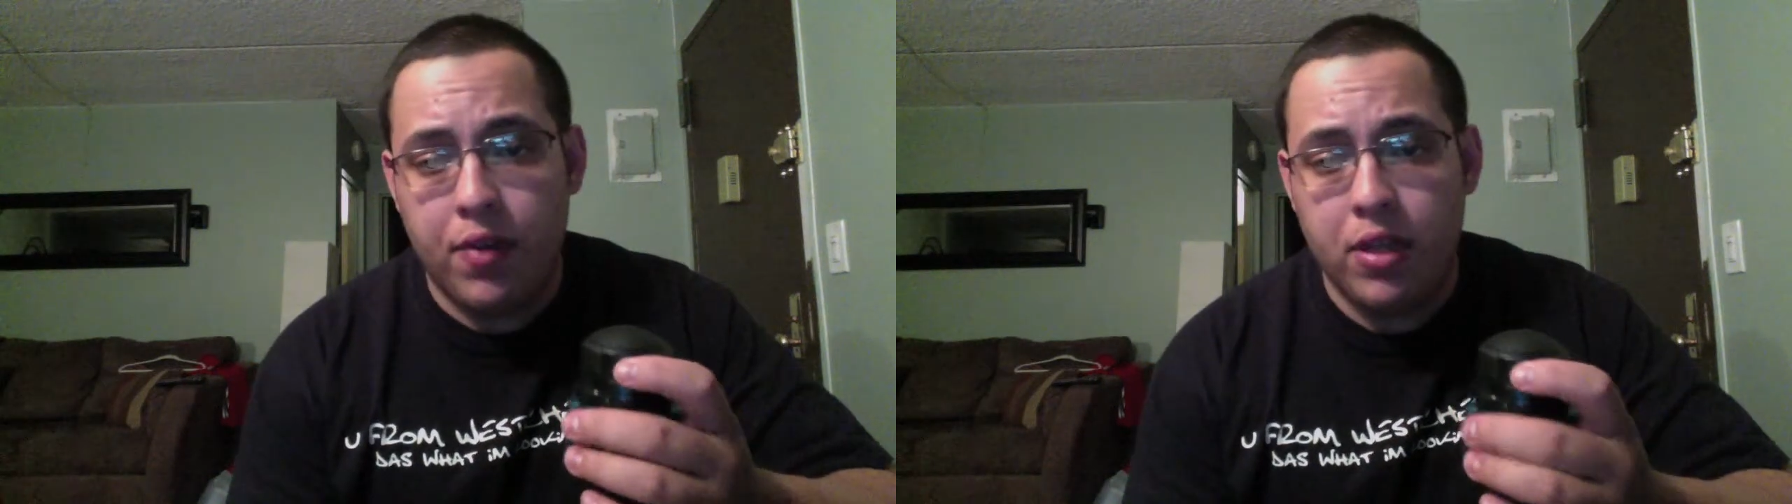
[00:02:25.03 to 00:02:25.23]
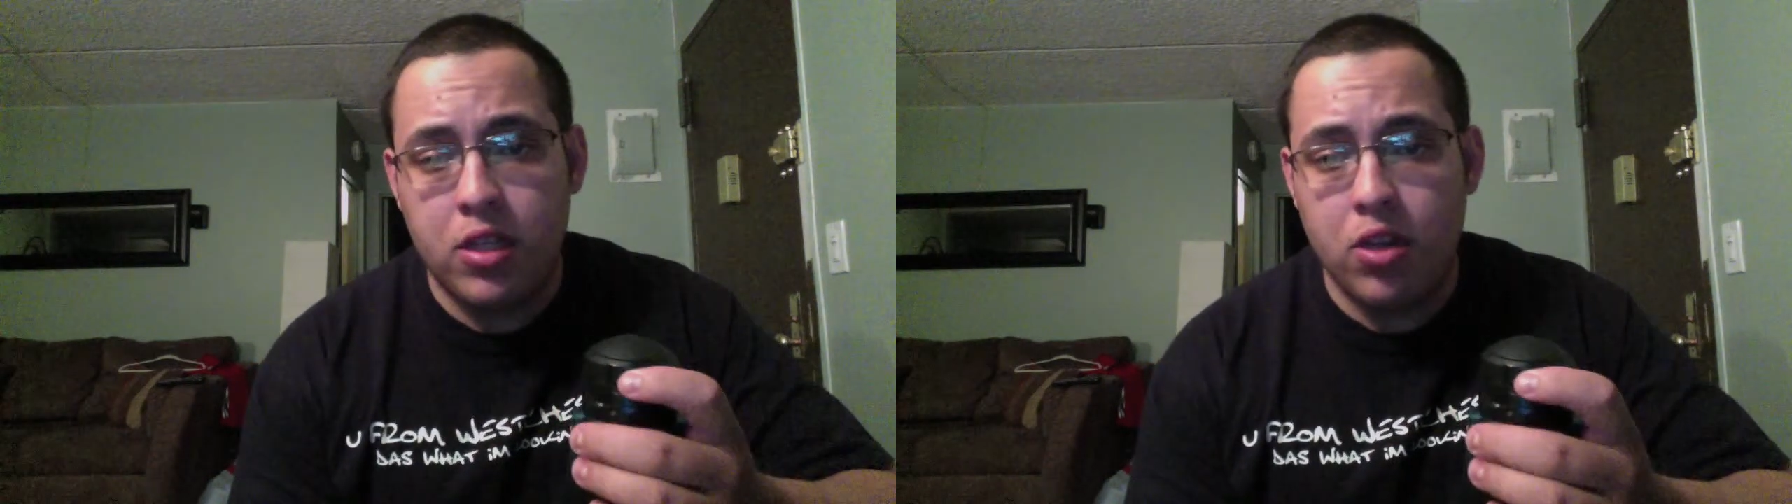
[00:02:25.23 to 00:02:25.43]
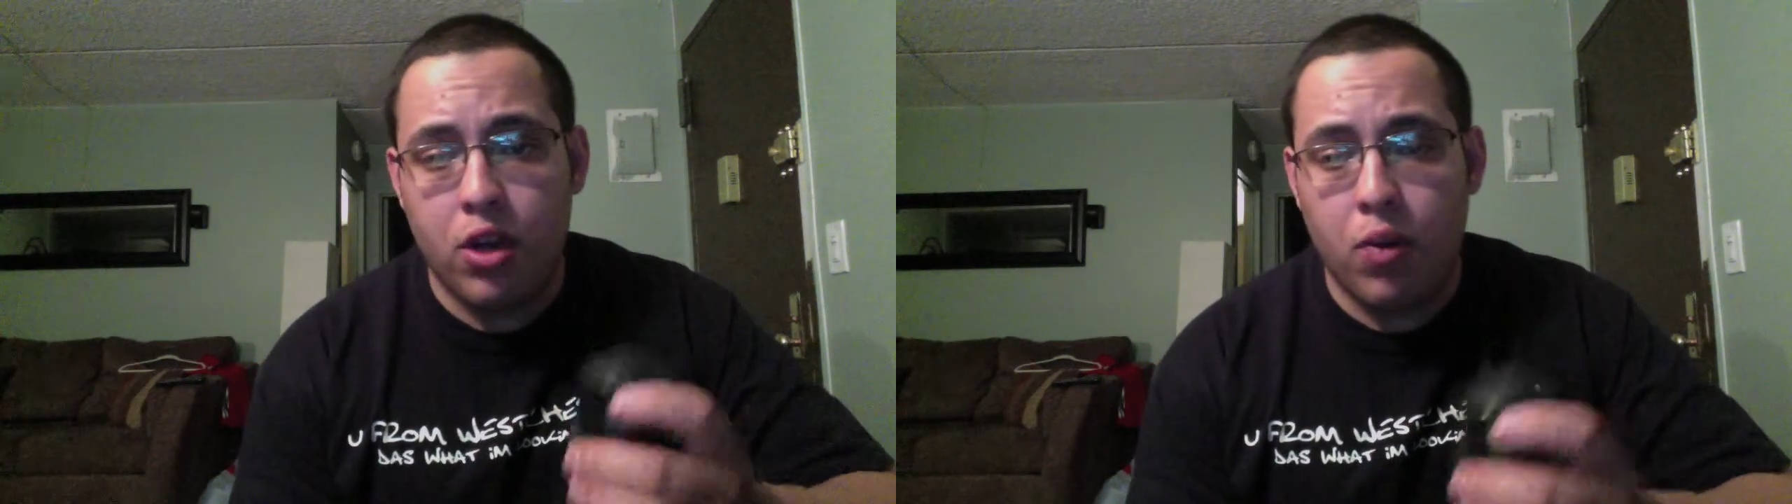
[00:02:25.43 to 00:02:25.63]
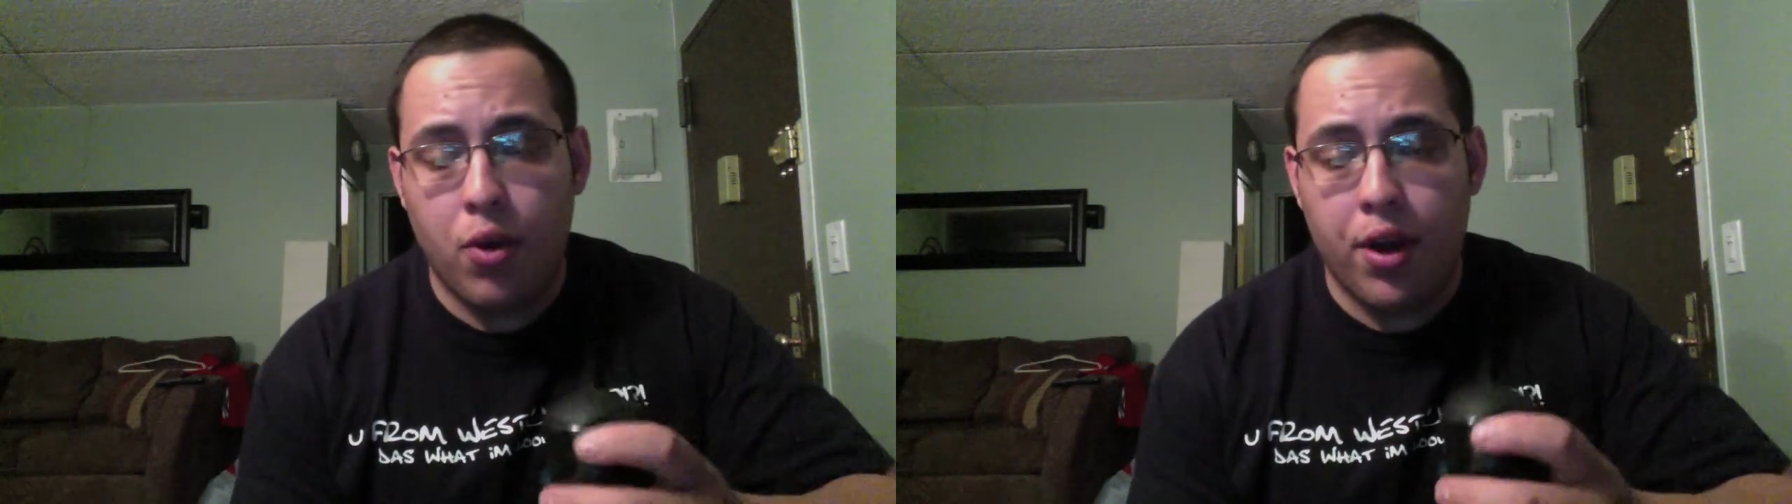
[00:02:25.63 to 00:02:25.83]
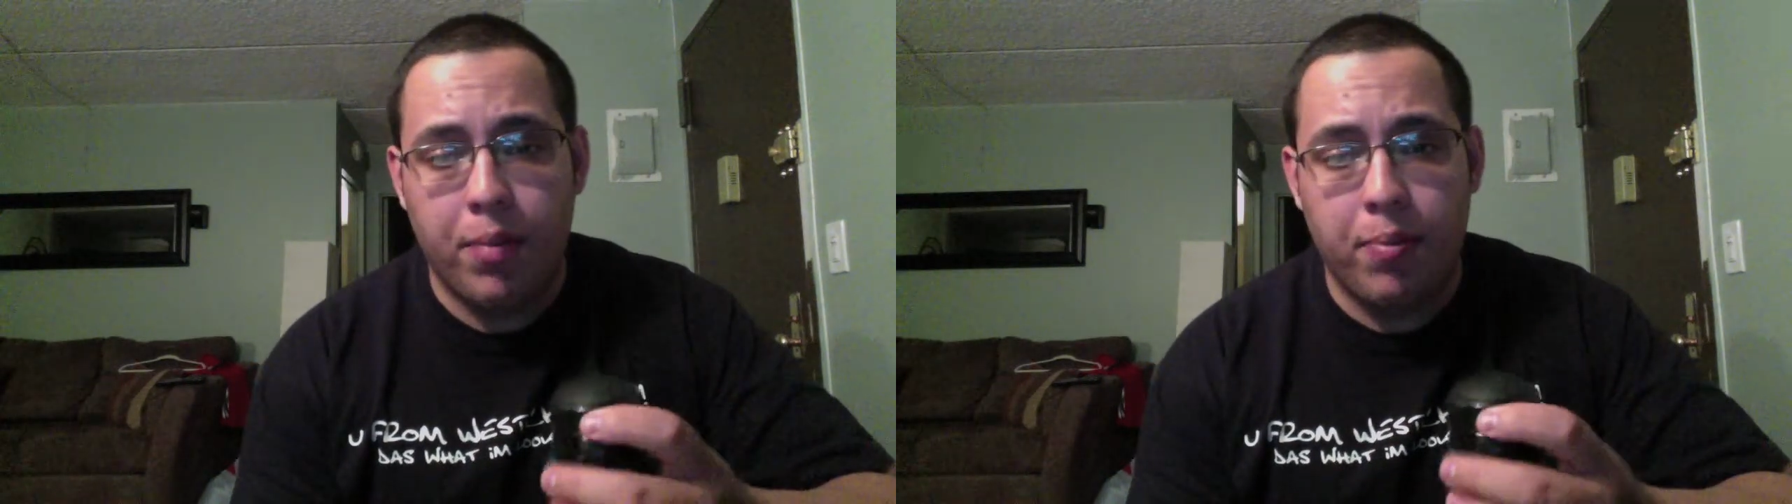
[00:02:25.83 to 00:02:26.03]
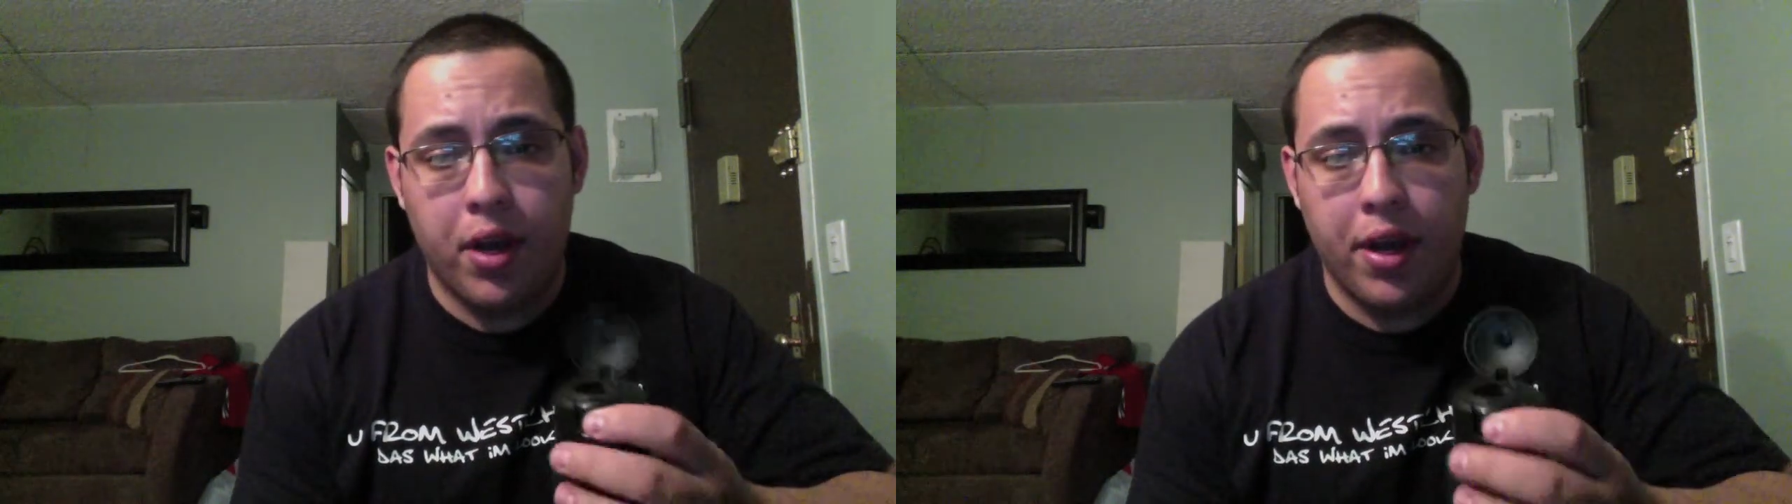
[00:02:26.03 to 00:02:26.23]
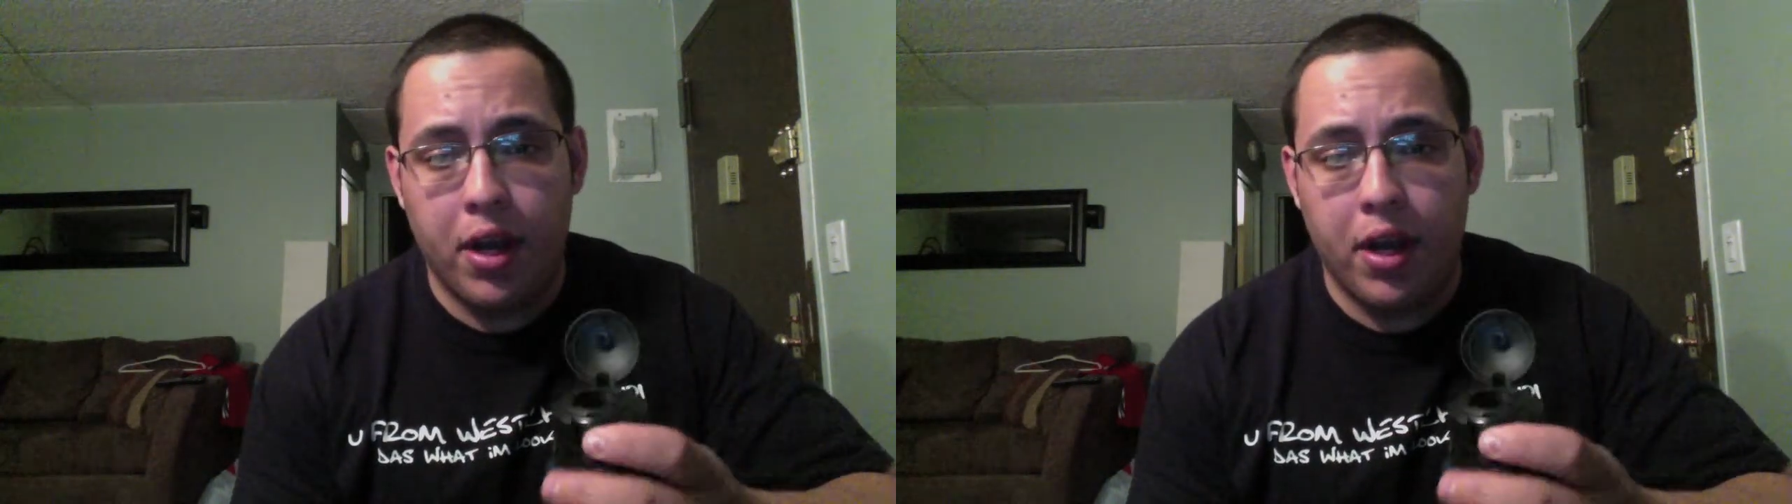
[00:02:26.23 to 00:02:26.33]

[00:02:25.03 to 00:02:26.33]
It's still going to work, but